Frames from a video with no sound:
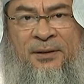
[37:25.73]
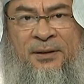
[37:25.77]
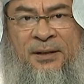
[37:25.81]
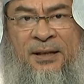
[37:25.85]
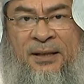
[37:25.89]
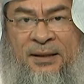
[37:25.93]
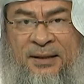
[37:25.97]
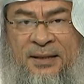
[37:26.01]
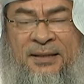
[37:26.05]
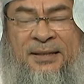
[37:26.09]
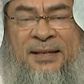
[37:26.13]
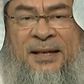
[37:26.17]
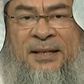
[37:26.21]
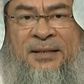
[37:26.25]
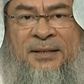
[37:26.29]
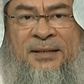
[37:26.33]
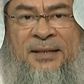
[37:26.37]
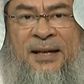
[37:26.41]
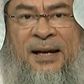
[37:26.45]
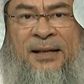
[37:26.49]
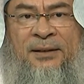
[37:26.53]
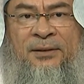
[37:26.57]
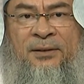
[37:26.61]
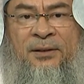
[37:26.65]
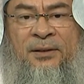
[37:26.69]
in the sense
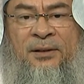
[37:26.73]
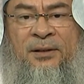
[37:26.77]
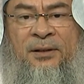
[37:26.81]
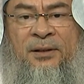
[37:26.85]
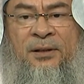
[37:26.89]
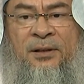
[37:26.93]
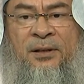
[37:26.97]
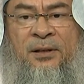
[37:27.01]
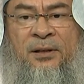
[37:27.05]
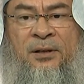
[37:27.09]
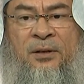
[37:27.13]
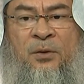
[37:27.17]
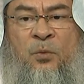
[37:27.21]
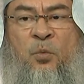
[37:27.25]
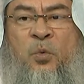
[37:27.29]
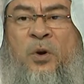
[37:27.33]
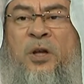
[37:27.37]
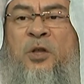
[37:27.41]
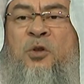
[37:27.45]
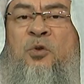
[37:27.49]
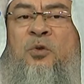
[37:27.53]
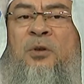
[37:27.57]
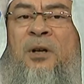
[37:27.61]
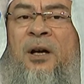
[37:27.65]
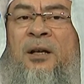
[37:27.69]
that we
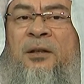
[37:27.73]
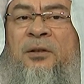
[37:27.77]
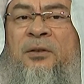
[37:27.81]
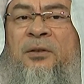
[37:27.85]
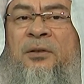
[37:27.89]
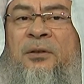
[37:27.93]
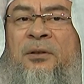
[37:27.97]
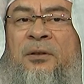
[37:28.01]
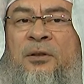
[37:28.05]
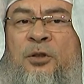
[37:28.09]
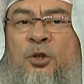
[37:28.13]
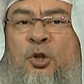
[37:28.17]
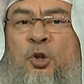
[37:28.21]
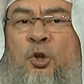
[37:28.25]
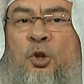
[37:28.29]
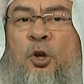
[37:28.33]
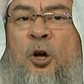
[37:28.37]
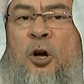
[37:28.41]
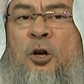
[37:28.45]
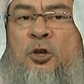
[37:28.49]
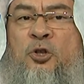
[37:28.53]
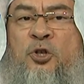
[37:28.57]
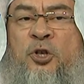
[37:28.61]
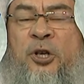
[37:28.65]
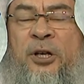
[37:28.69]
do not
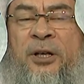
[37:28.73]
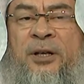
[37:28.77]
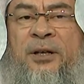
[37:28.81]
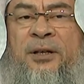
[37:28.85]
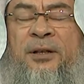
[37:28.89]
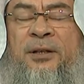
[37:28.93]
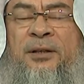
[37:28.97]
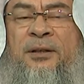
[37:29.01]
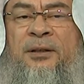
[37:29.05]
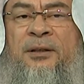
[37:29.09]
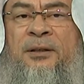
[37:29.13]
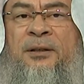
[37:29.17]
logic